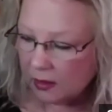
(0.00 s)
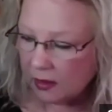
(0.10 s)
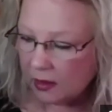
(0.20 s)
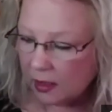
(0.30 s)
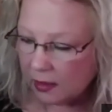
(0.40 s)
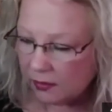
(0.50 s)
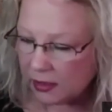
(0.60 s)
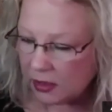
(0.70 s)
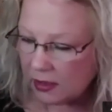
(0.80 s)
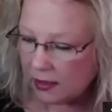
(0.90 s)
Other
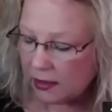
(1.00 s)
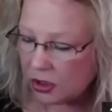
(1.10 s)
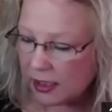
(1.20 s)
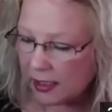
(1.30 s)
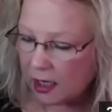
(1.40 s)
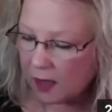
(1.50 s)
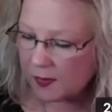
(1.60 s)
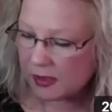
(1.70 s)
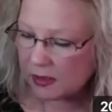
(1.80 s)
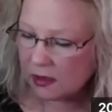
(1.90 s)
energetic
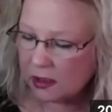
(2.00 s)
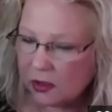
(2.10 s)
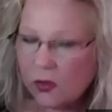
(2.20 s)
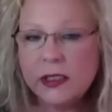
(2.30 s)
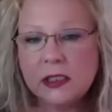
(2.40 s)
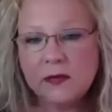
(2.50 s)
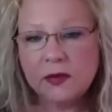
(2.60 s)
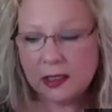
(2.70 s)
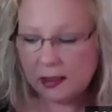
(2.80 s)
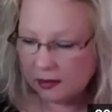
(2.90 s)
options are
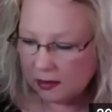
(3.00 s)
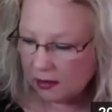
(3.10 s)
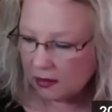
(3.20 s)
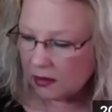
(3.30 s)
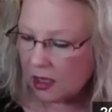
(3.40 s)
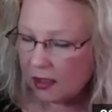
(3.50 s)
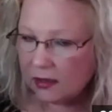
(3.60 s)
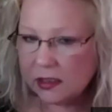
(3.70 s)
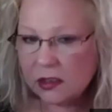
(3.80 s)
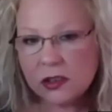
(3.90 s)
creativity,
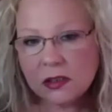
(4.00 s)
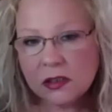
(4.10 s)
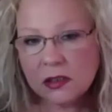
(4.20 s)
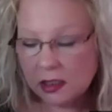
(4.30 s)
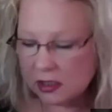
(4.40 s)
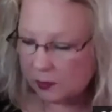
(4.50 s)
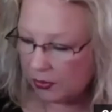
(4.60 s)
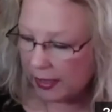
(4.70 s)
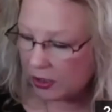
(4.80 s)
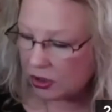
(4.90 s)
knowledge,
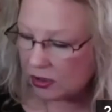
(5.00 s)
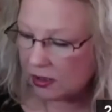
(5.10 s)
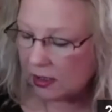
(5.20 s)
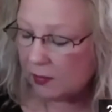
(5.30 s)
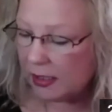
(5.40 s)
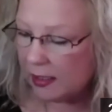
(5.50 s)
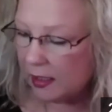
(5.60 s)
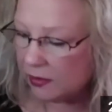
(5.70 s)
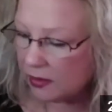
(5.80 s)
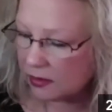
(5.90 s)
inspiration, and many
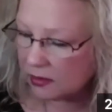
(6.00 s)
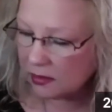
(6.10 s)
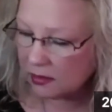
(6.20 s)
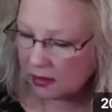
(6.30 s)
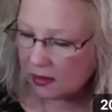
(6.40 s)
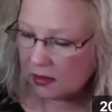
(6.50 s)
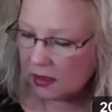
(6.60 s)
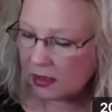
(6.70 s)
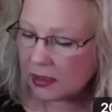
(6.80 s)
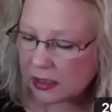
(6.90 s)
others.
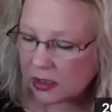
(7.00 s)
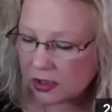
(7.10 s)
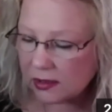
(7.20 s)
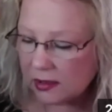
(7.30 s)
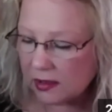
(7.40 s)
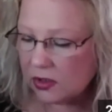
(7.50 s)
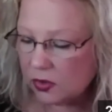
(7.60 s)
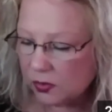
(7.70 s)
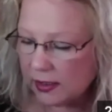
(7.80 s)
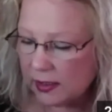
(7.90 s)
In addition,
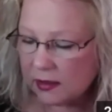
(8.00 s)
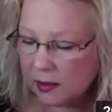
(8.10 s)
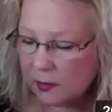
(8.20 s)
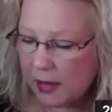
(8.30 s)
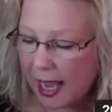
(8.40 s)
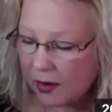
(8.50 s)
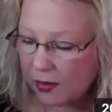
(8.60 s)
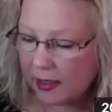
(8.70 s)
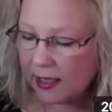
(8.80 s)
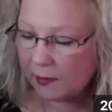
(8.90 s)
strength,
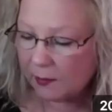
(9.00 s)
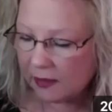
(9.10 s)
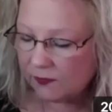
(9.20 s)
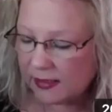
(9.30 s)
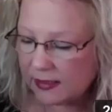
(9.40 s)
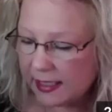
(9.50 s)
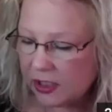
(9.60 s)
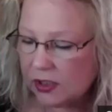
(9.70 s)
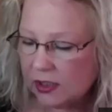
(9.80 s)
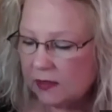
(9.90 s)
power, and
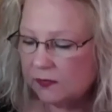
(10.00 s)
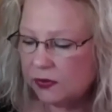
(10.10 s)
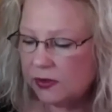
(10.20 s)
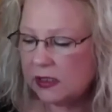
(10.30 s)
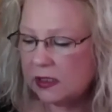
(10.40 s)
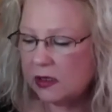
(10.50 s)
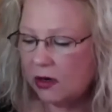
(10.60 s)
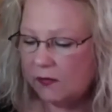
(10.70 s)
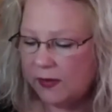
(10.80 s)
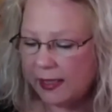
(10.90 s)
manifestation influences are
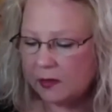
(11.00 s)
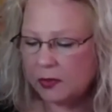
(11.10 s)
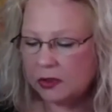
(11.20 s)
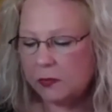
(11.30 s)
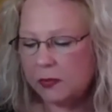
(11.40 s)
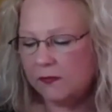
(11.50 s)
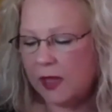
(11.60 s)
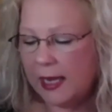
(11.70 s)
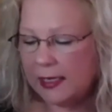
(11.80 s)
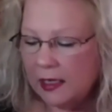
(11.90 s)
available to
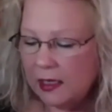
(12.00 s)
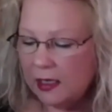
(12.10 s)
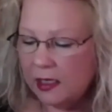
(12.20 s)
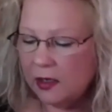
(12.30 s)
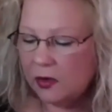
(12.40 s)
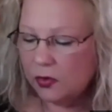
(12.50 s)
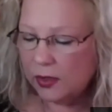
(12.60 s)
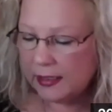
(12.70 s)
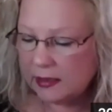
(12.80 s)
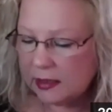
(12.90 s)
provide
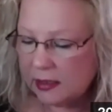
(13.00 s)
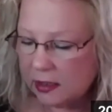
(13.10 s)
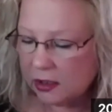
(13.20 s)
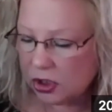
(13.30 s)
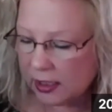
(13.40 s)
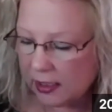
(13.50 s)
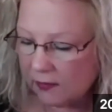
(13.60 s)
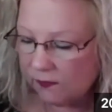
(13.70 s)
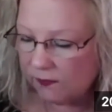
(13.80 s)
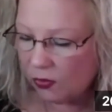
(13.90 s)
increased energetic
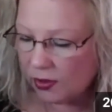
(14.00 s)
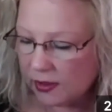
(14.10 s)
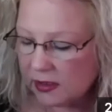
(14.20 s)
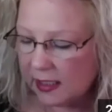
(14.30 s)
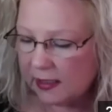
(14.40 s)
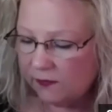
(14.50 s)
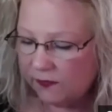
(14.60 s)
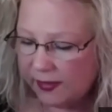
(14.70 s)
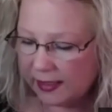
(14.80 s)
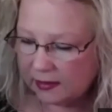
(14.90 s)
force and
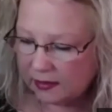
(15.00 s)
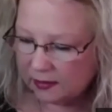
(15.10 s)
effect.